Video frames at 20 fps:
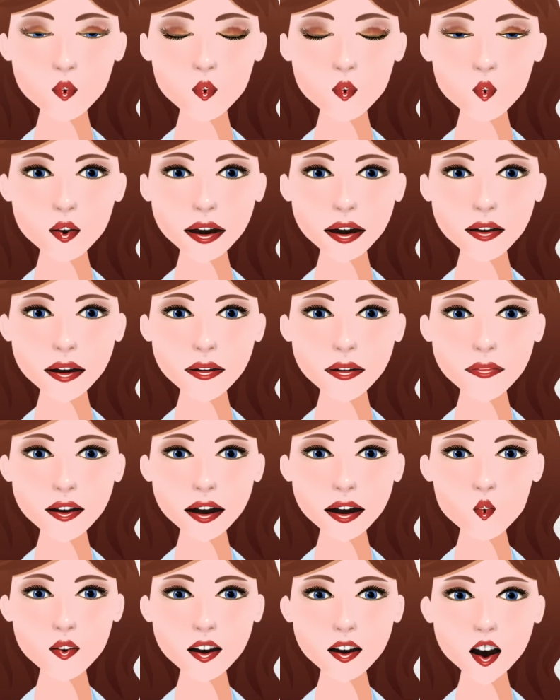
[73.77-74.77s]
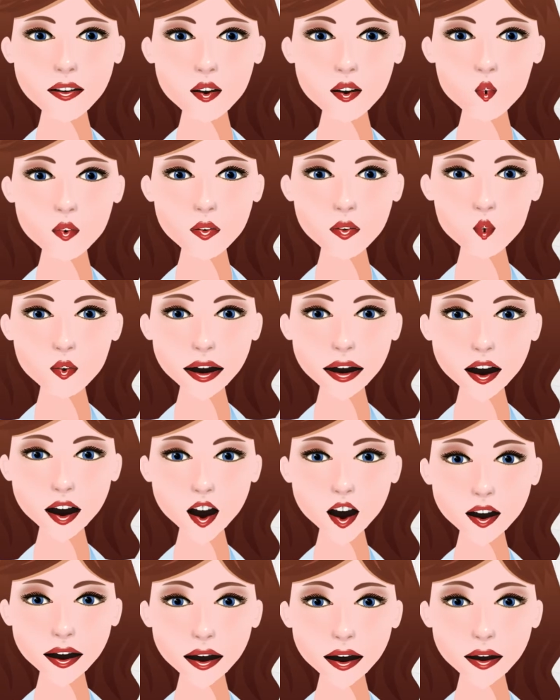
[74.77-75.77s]
Her brother Andrew also took
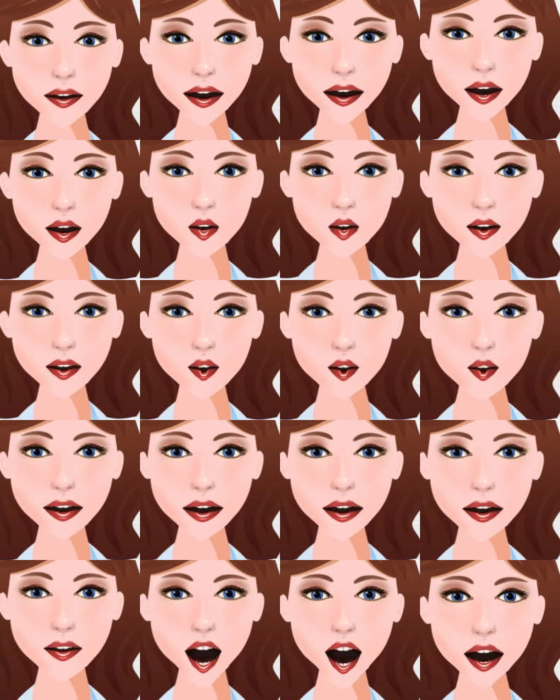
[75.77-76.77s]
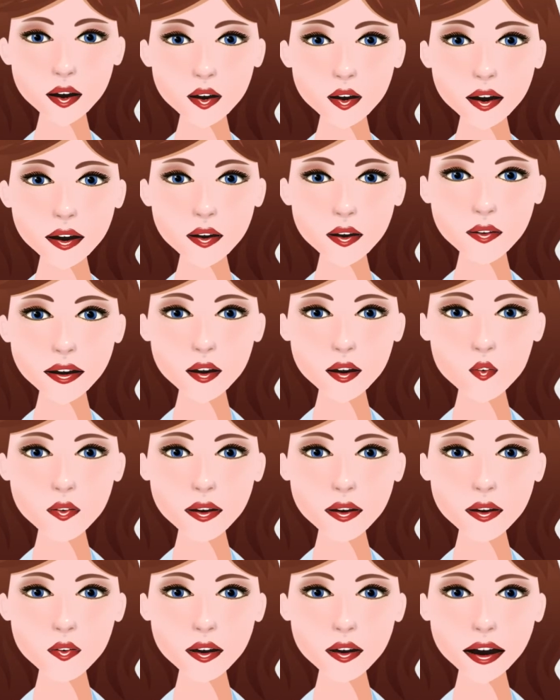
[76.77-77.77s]
ballet classes and went on to become
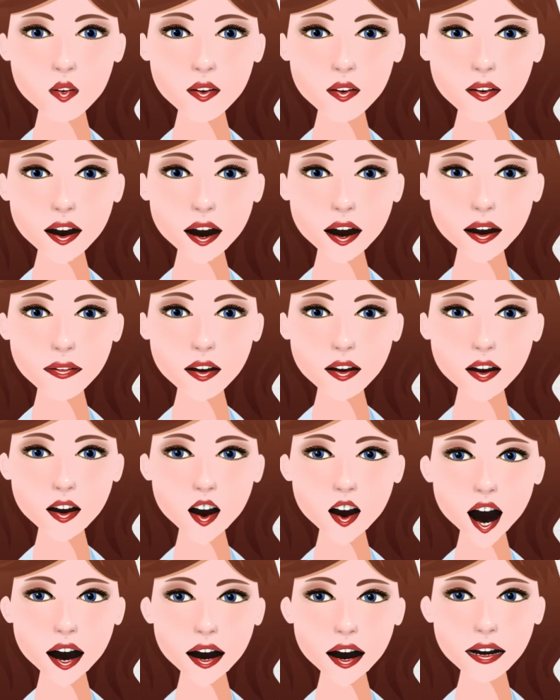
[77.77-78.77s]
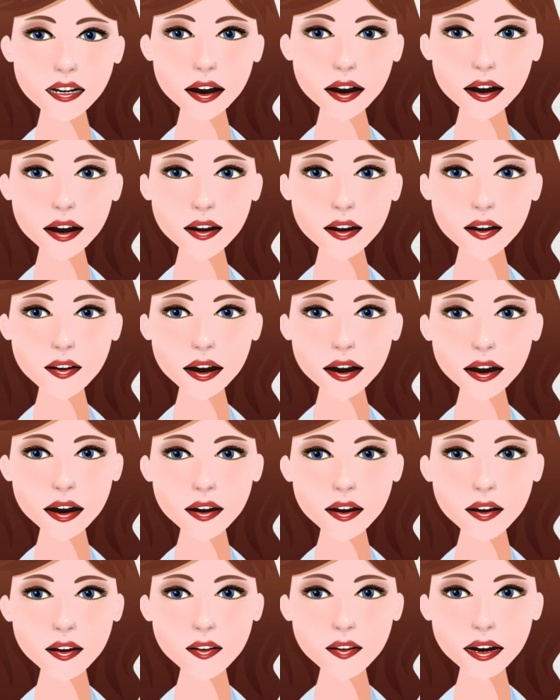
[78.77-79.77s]
a professional. Thompson
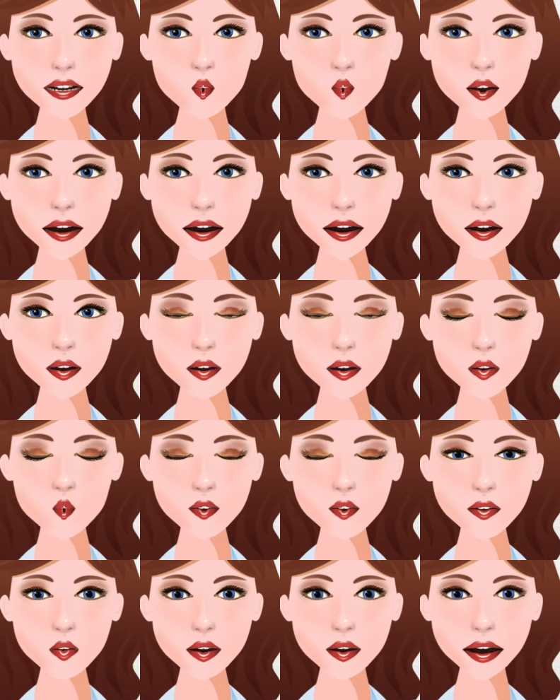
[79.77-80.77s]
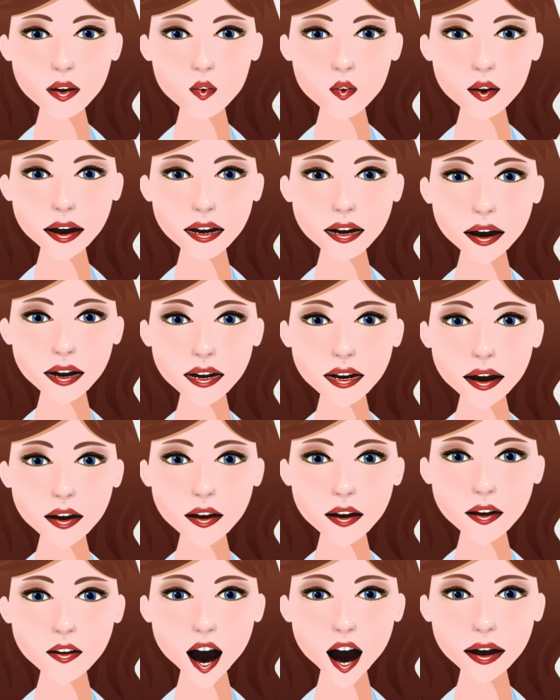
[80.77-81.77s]
debuted in 1982 as Cecily Cissy
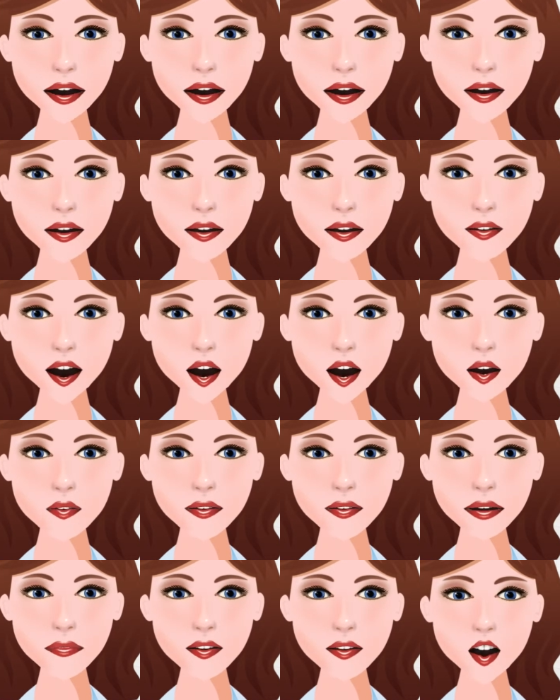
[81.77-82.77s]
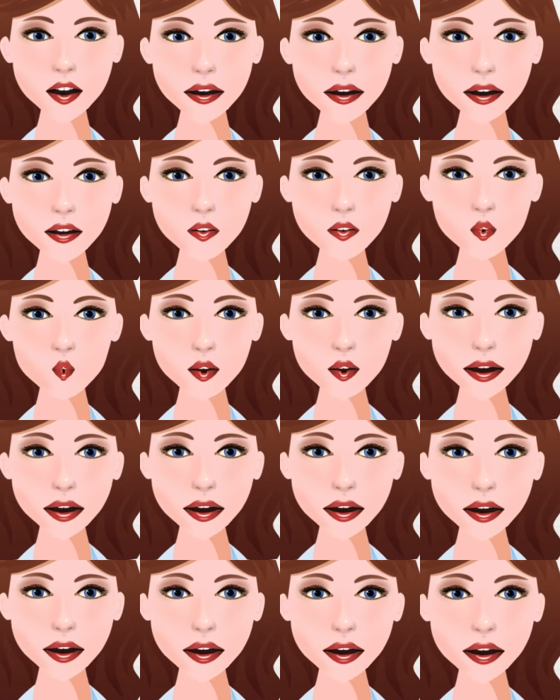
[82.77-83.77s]
Loper in the interactive live-action
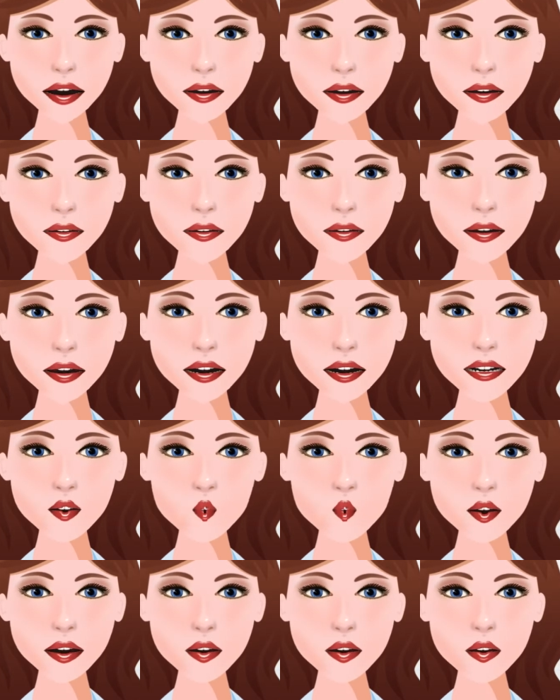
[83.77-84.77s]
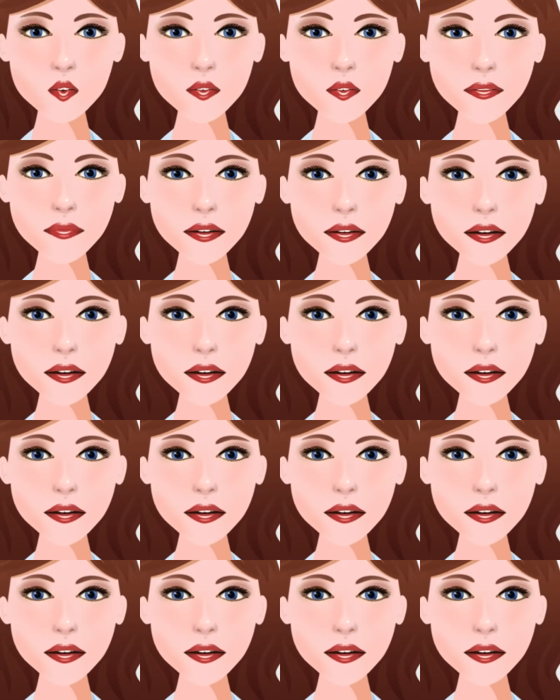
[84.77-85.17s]
video game, Mystery Disc,